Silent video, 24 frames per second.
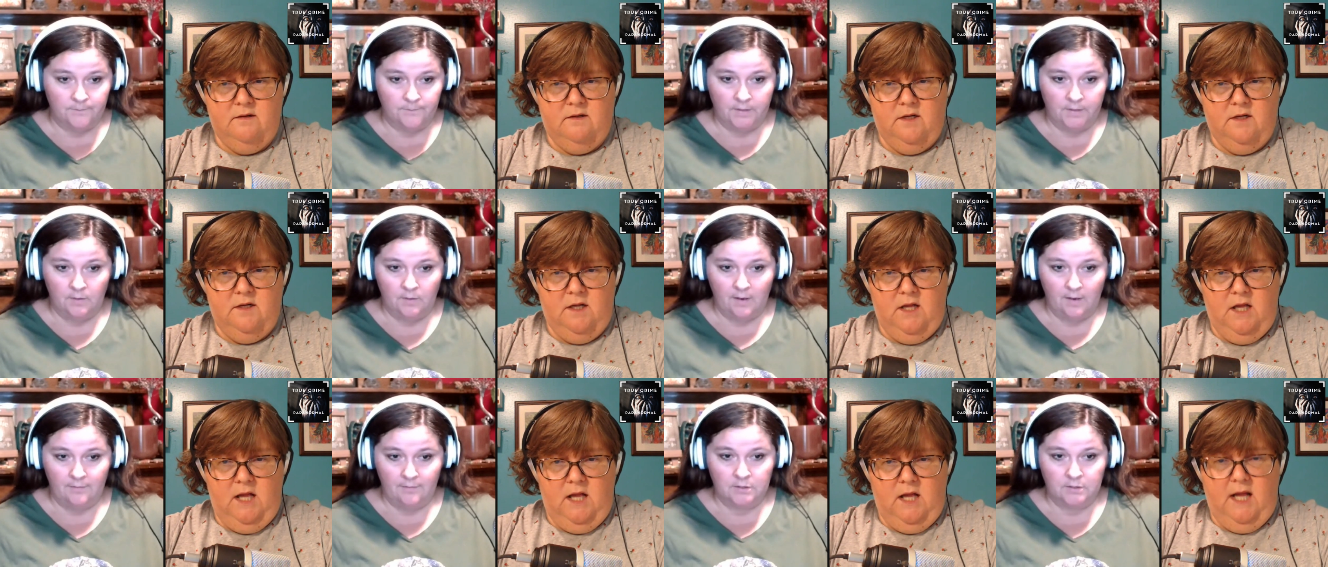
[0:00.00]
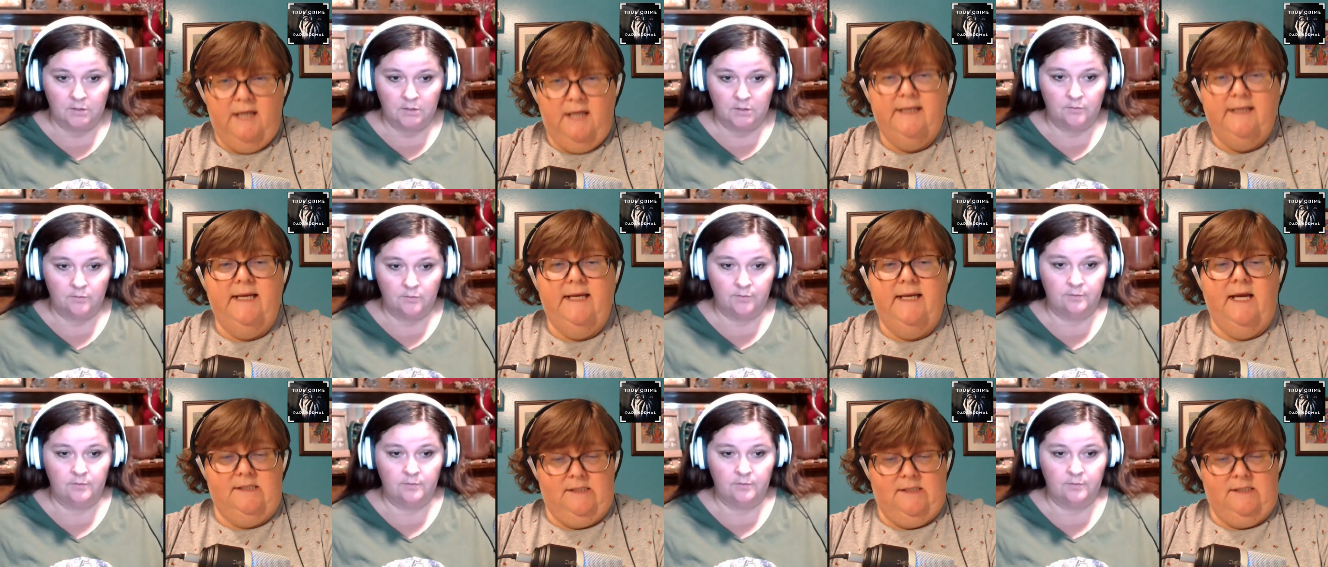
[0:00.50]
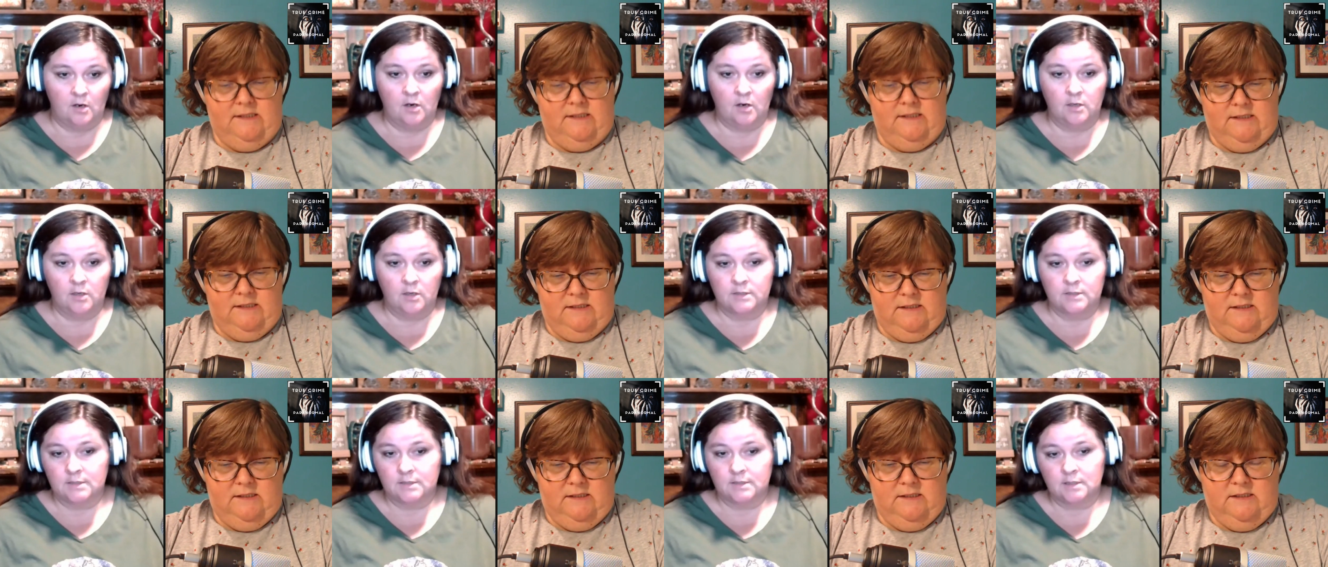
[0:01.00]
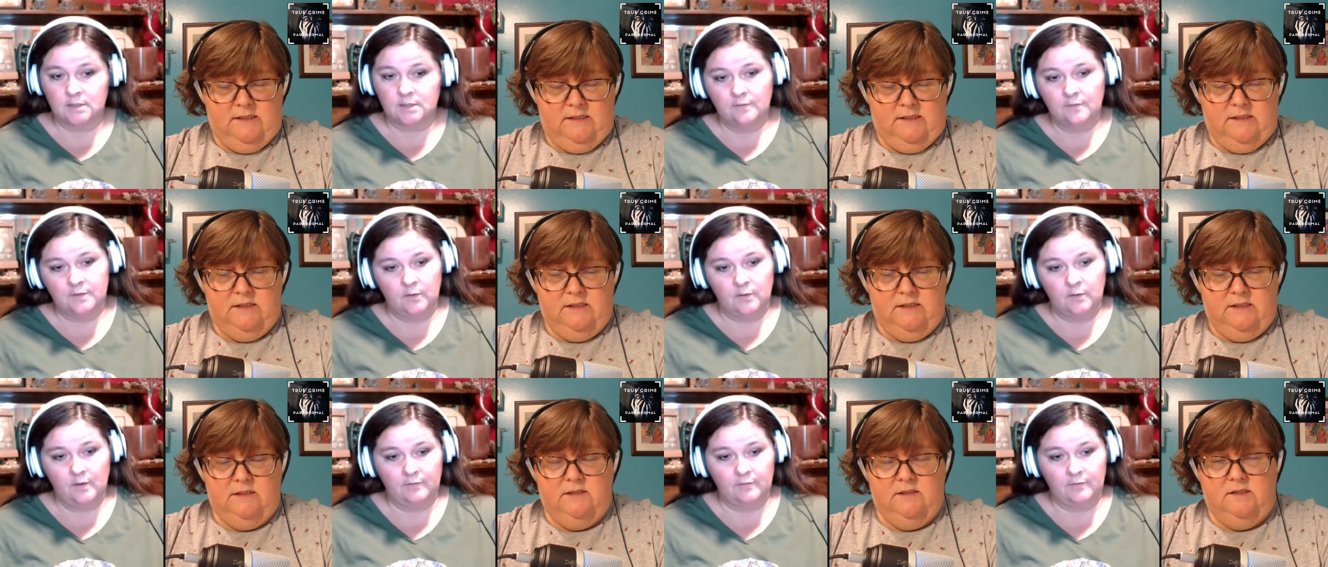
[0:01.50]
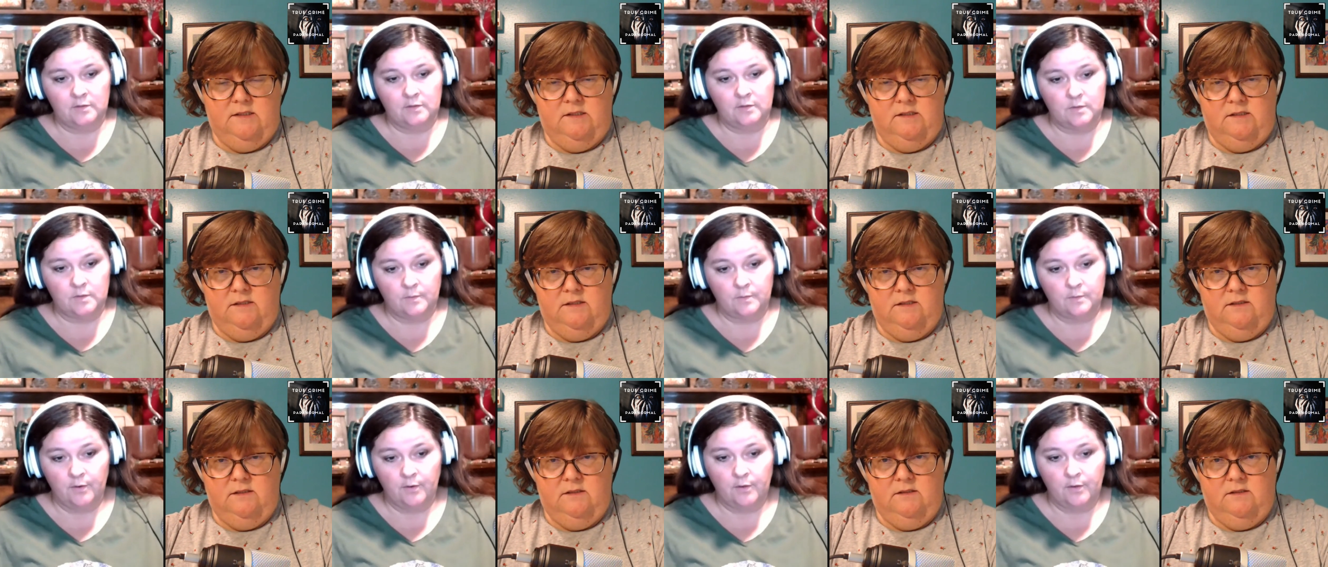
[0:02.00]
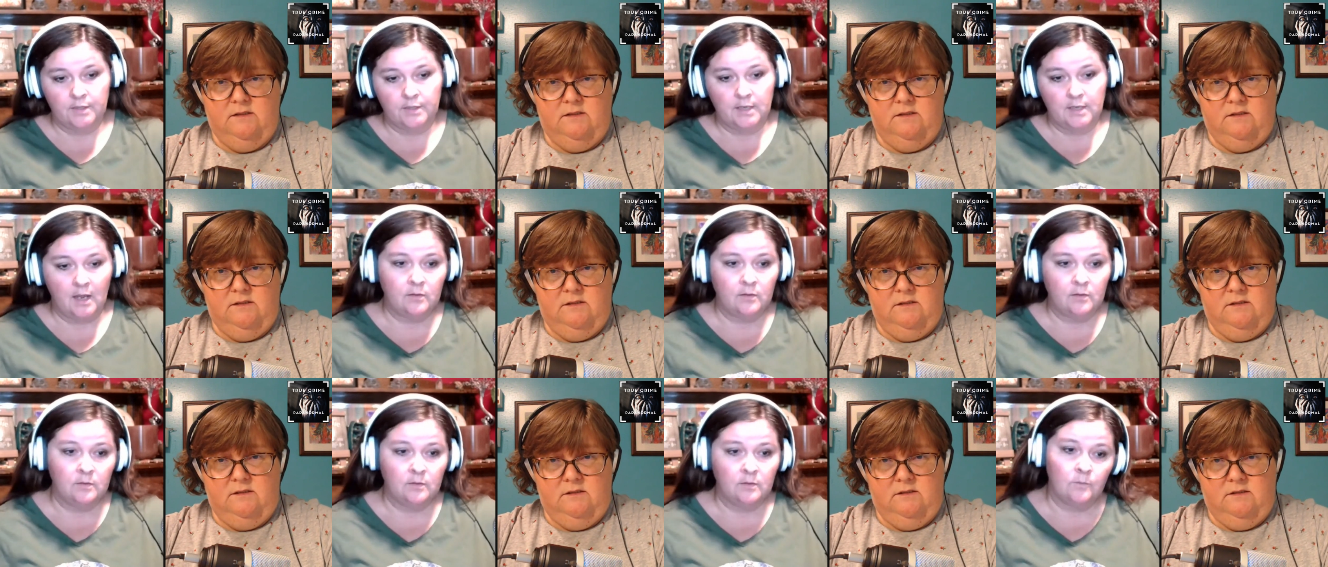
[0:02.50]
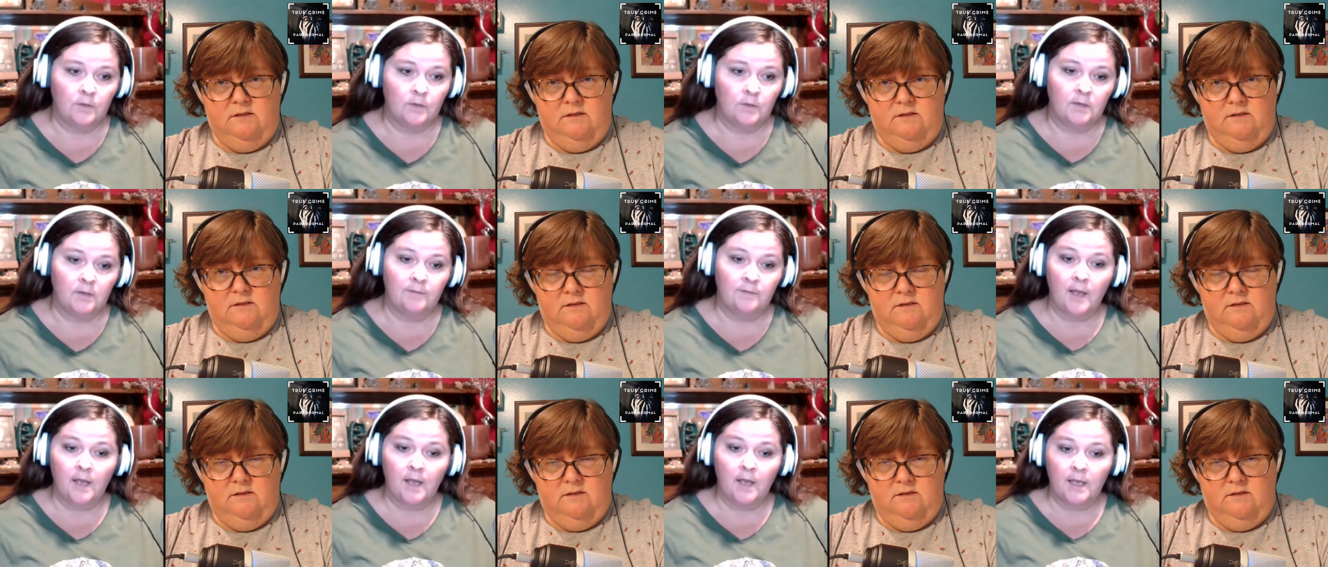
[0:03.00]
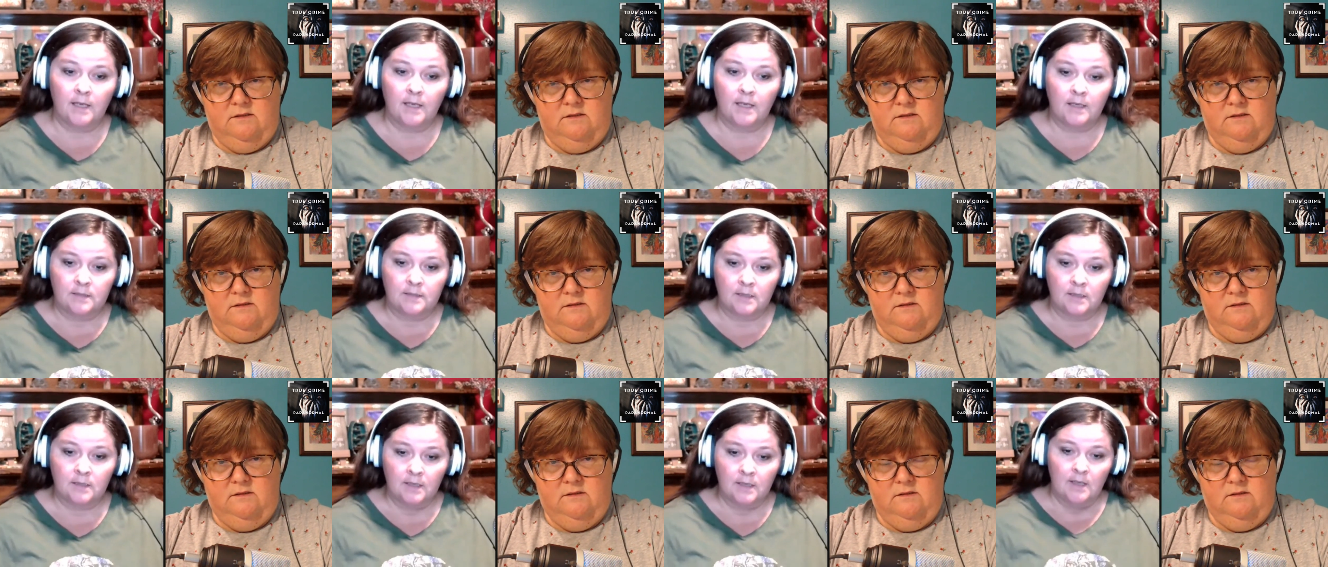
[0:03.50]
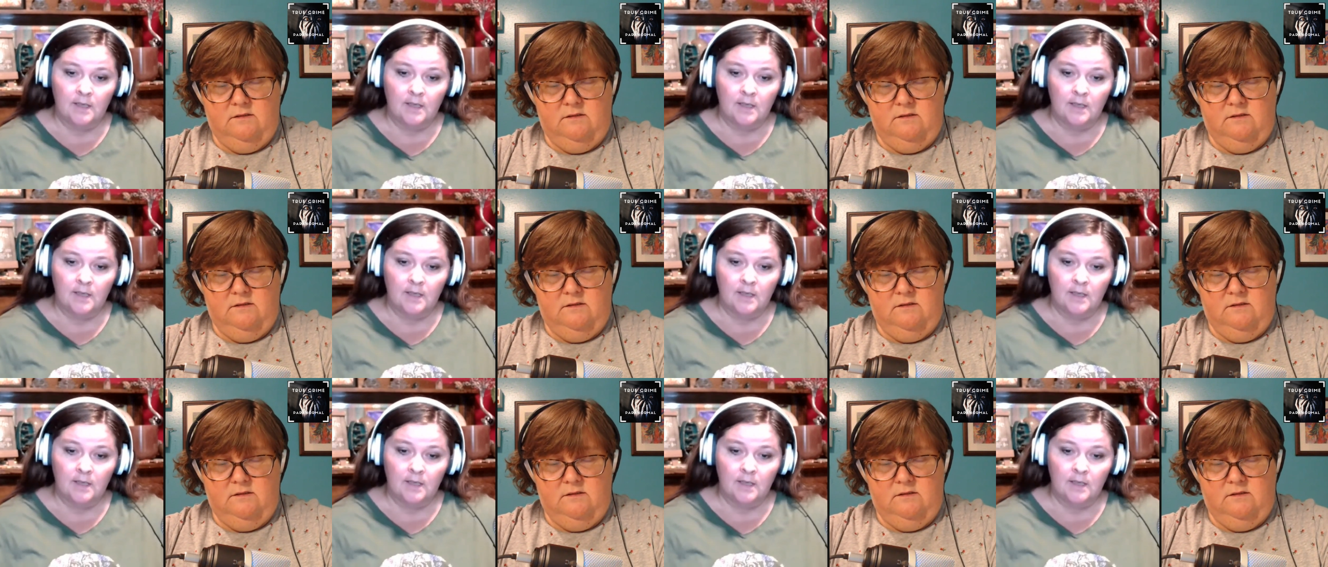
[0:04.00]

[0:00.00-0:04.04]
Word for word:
Speaker 1: You have to go yes. through the hard stuff. You have to be burned down and refined.